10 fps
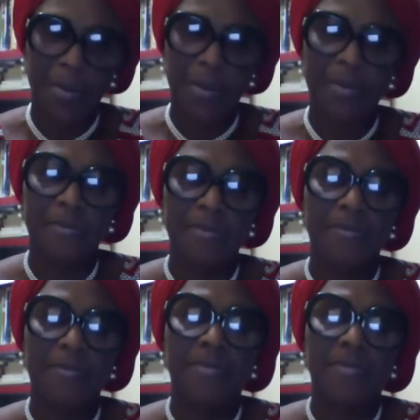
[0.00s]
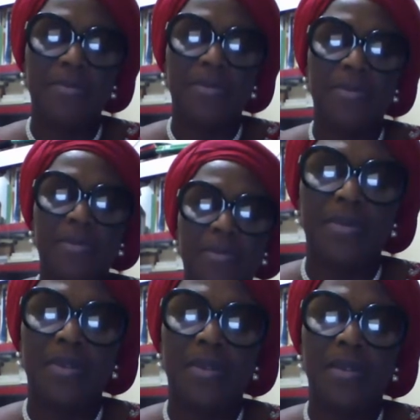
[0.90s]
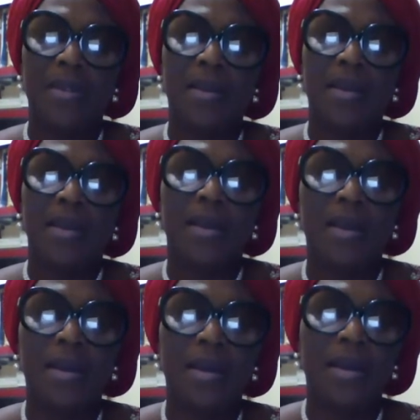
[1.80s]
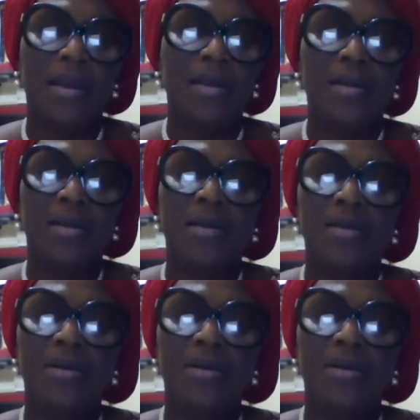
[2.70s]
(no one is talking)